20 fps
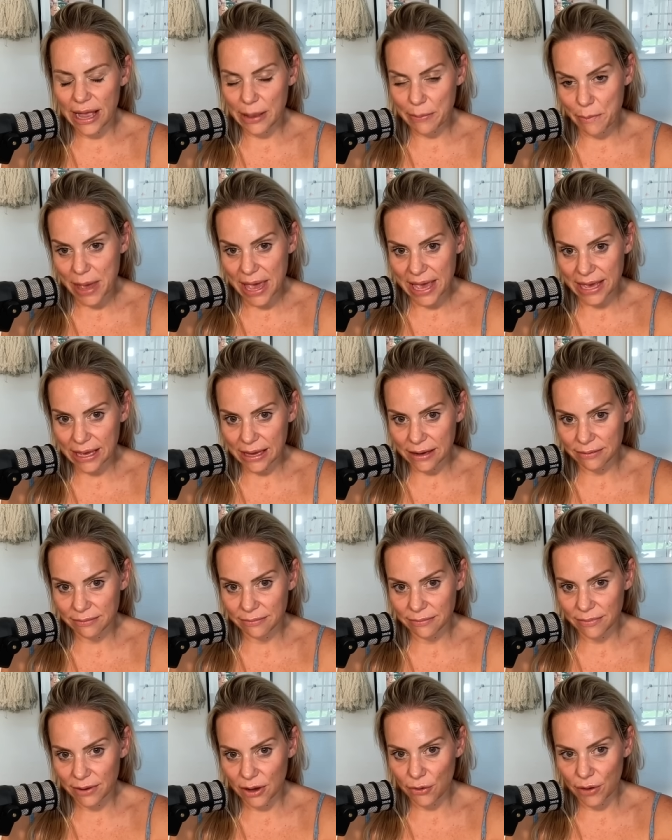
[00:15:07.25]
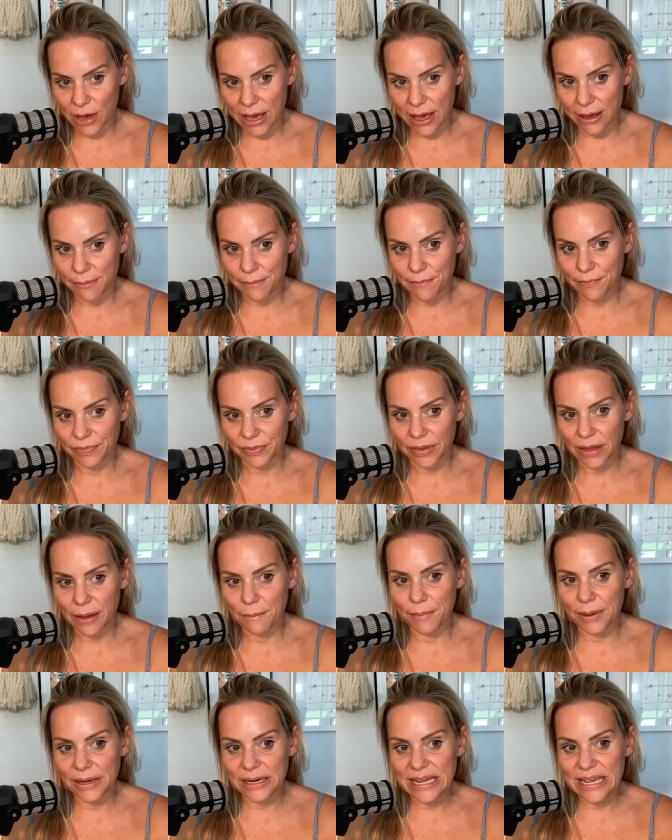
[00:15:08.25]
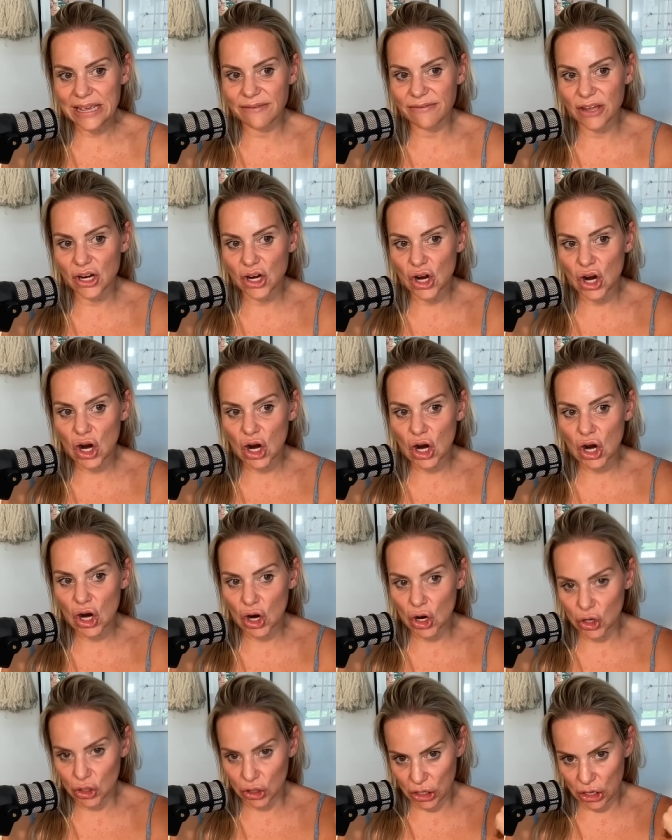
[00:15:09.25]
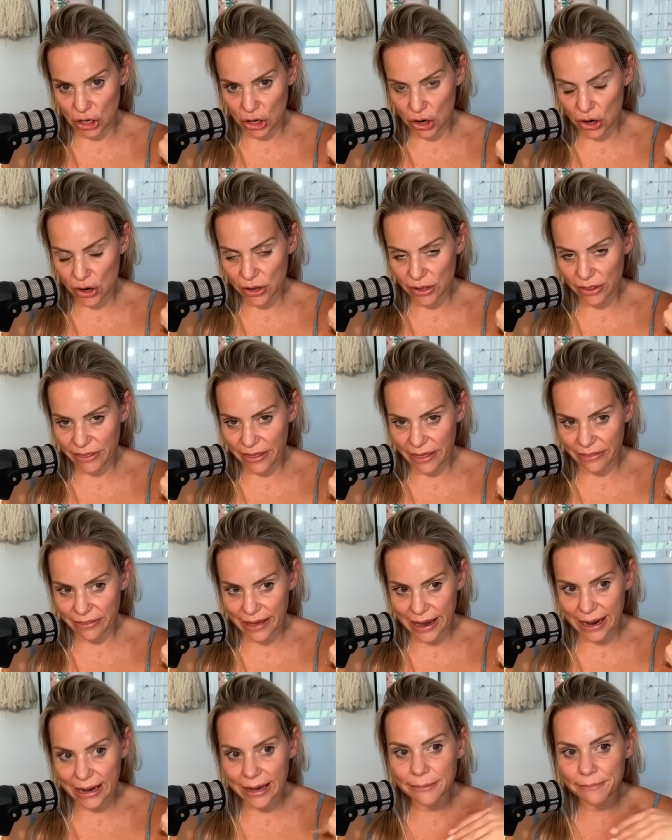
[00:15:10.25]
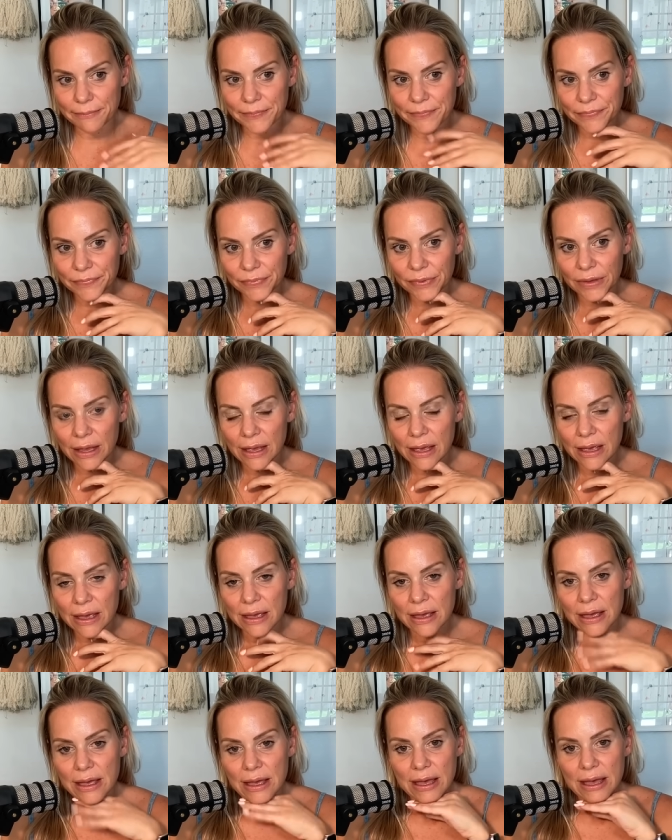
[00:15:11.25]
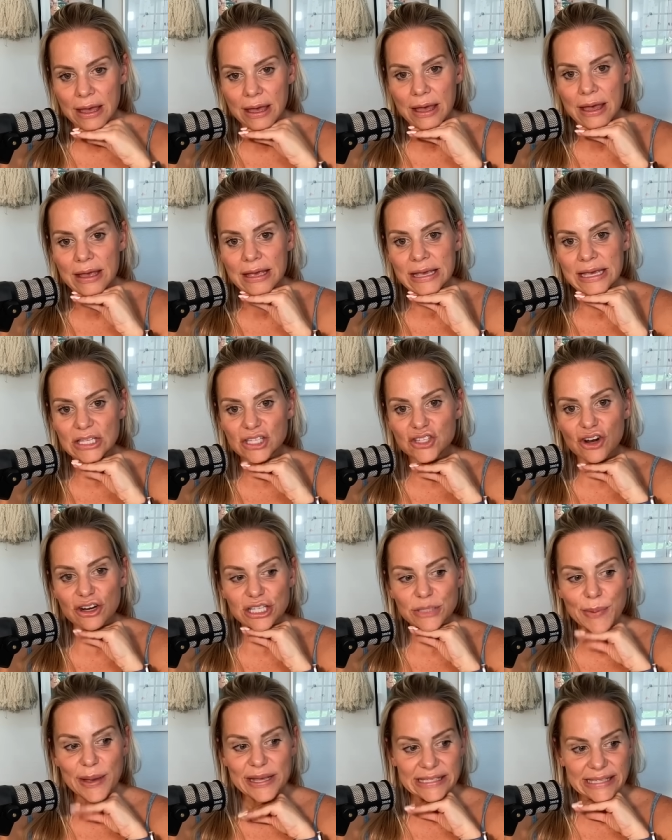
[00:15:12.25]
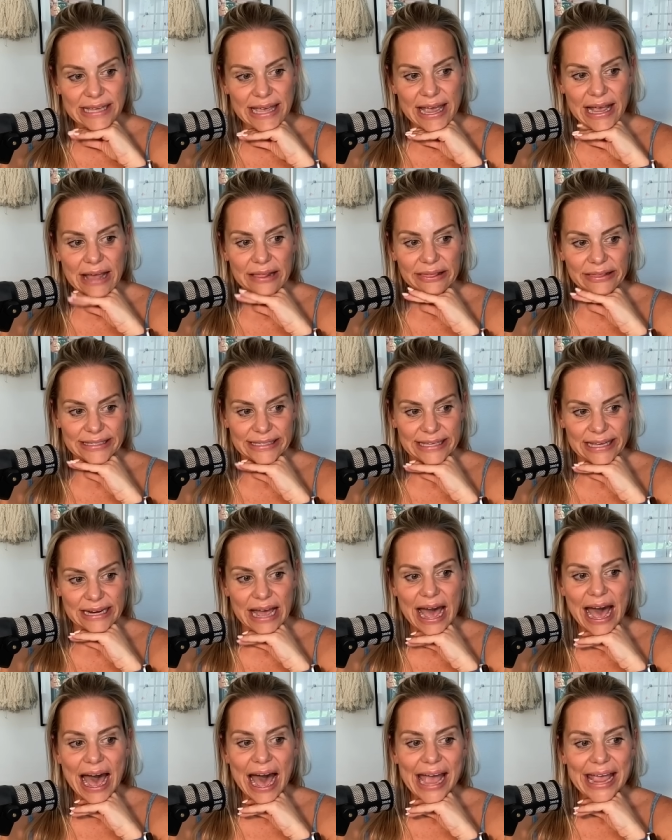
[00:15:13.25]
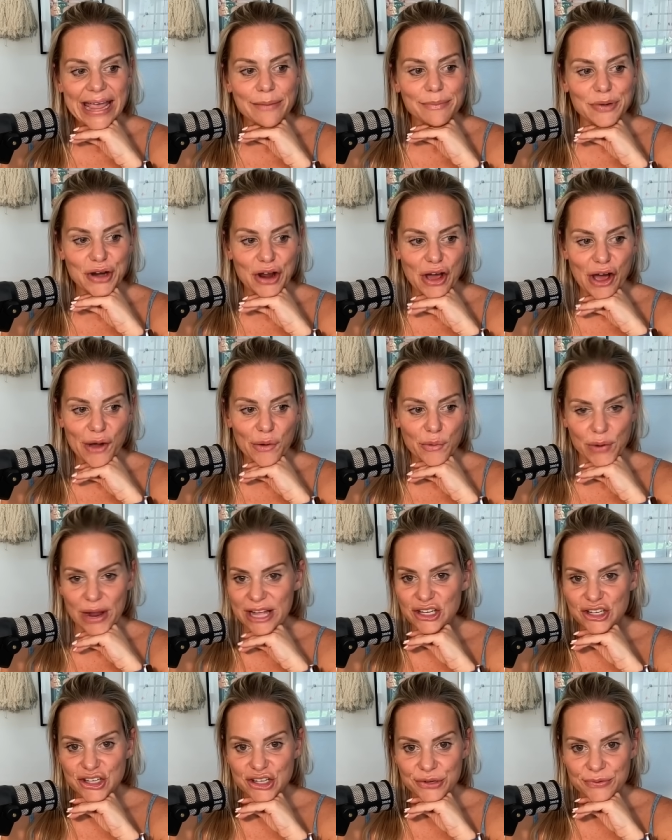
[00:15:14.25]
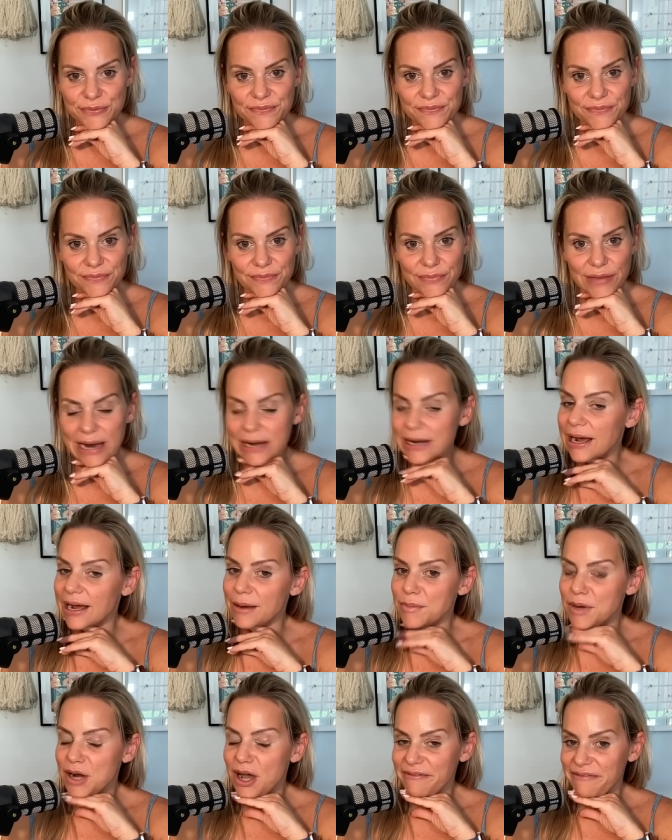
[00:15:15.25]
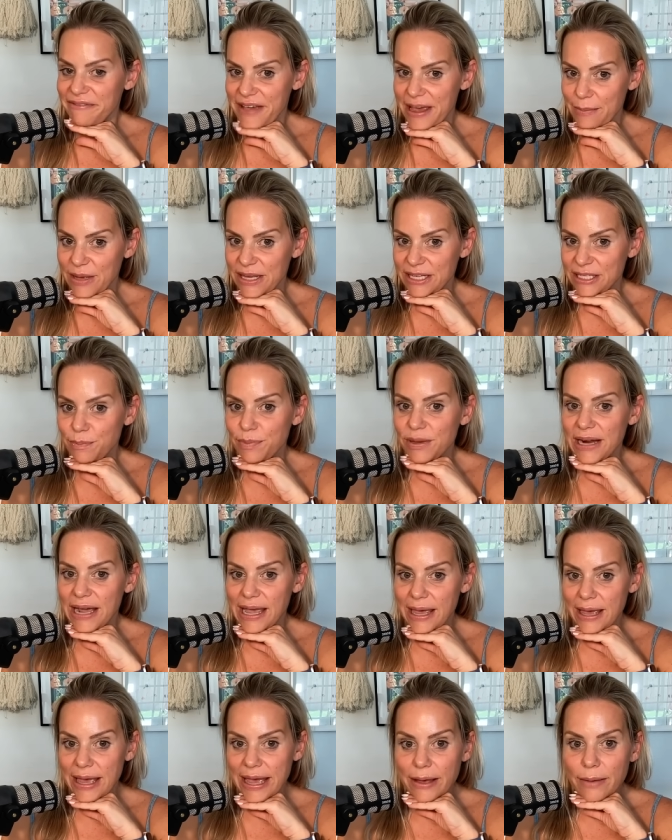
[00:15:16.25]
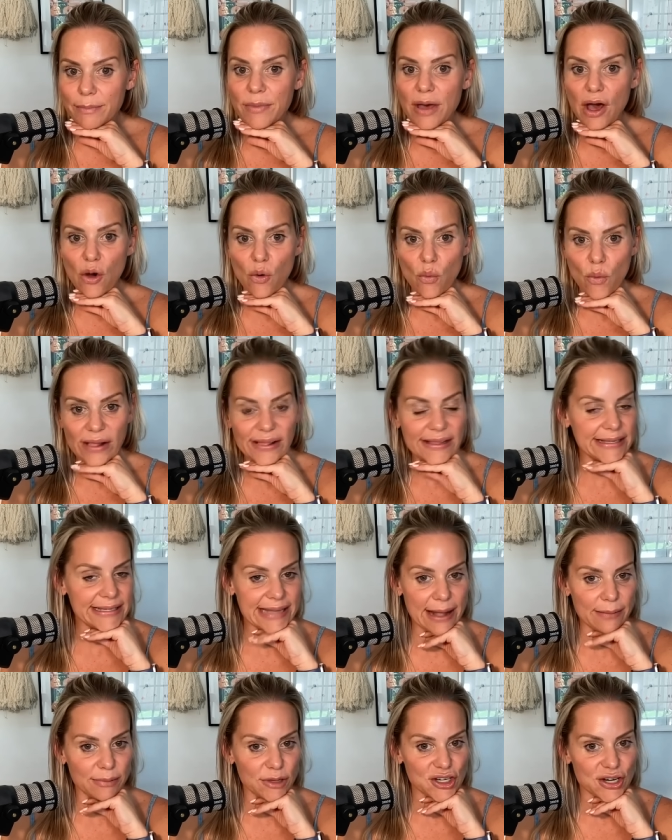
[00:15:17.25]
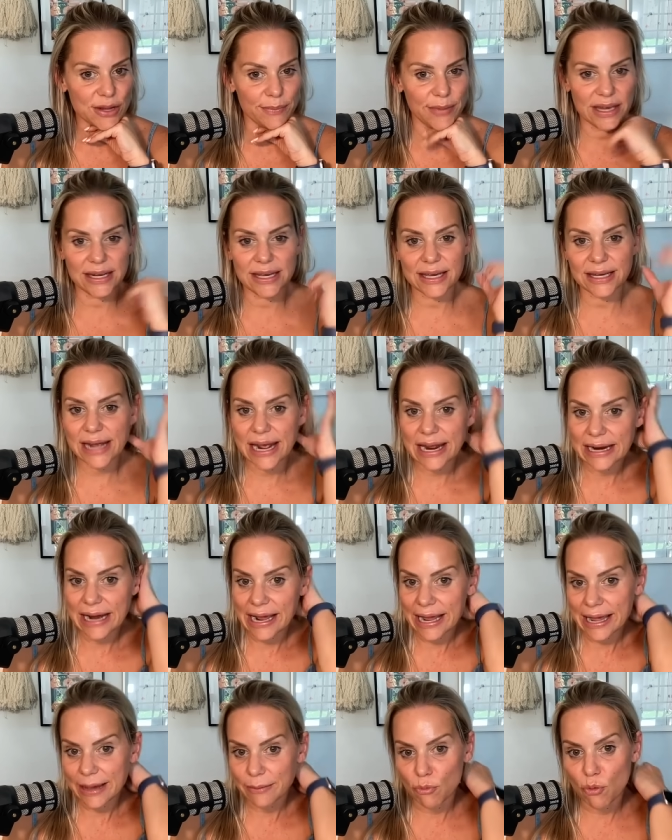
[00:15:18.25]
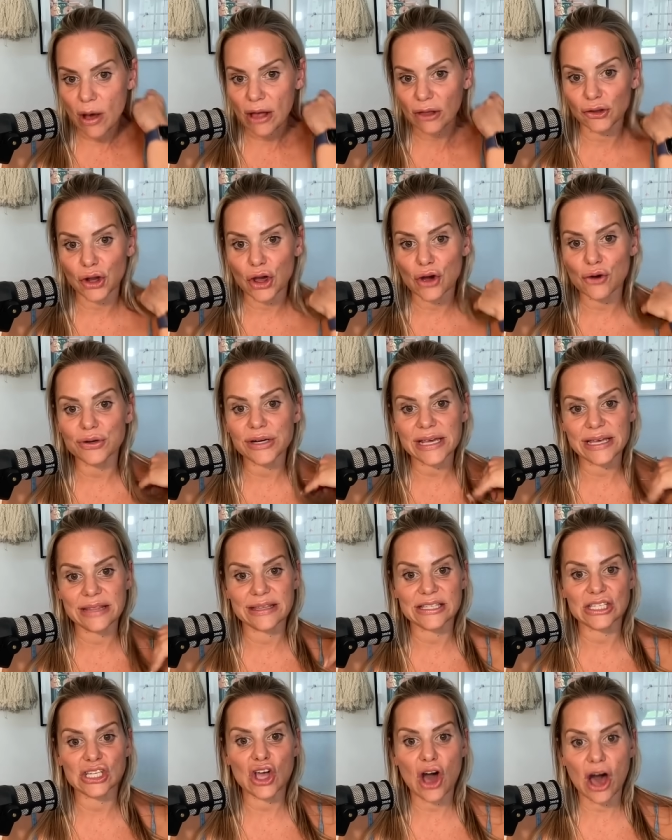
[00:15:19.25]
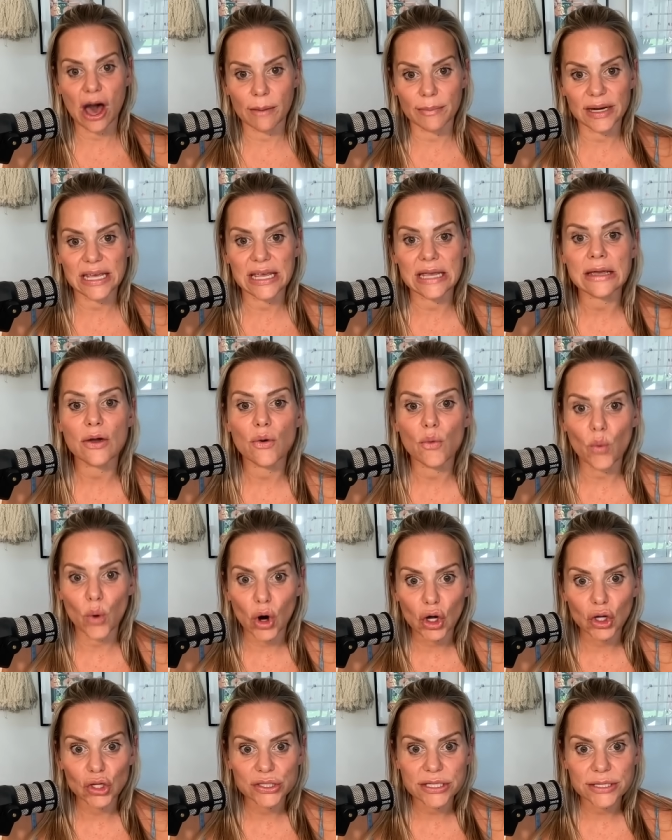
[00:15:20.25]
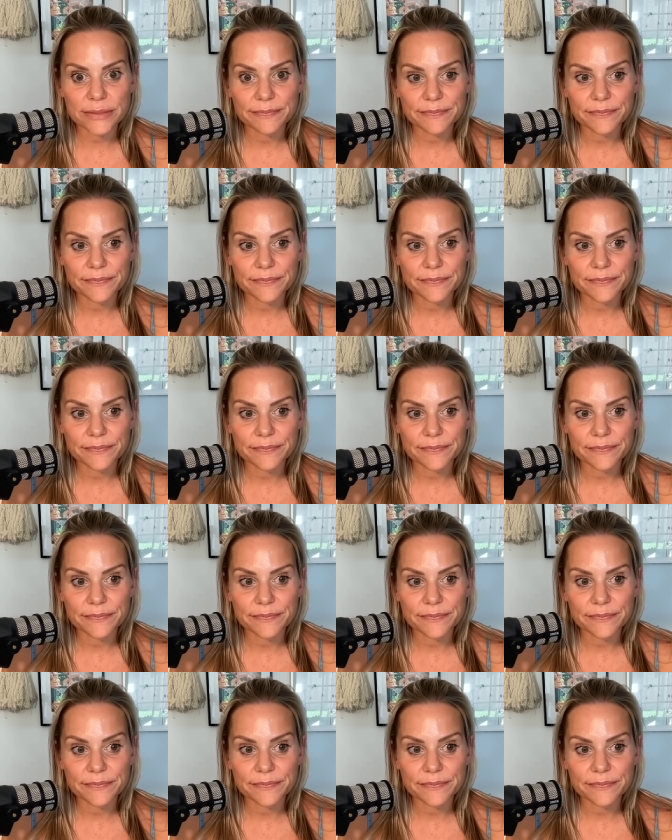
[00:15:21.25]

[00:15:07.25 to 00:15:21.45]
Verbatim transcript: Megan, okay? But even earlier than that, he starts by saying, listen, I am not rich and I am not famous, but I am a well-established comedian and I am well-known in this comedy world.